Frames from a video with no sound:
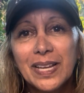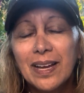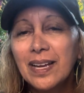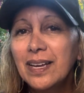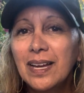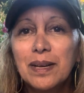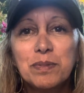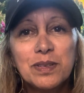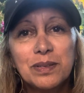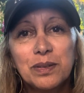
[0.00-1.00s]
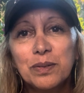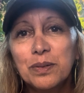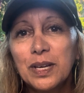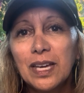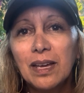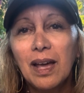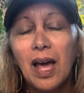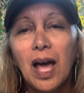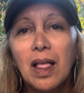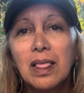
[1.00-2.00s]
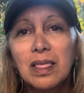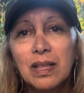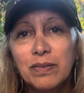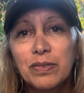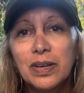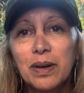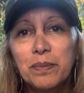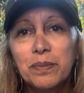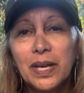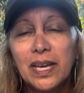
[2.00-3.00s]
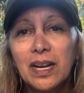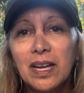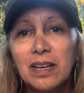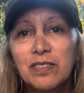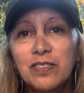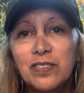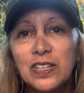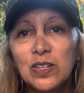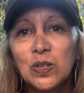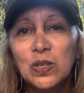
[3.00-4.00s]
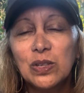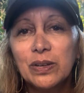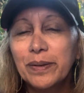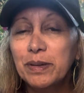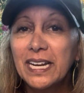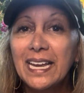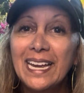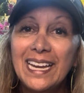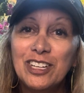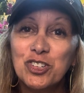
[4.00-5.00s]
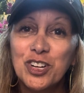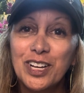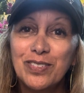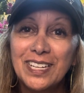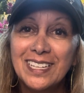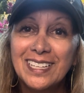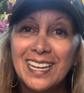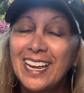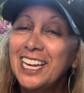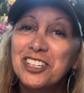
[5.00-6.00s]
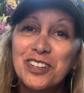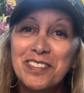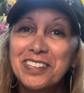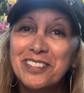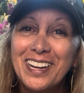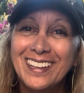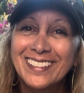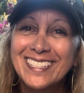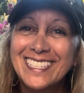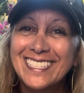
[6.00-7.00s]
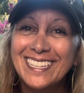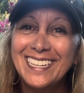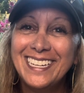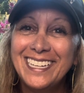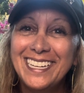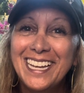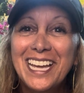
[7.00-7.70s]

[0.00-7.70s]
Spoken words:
I absolutely love them. And I hate driving. I hate driving around the city.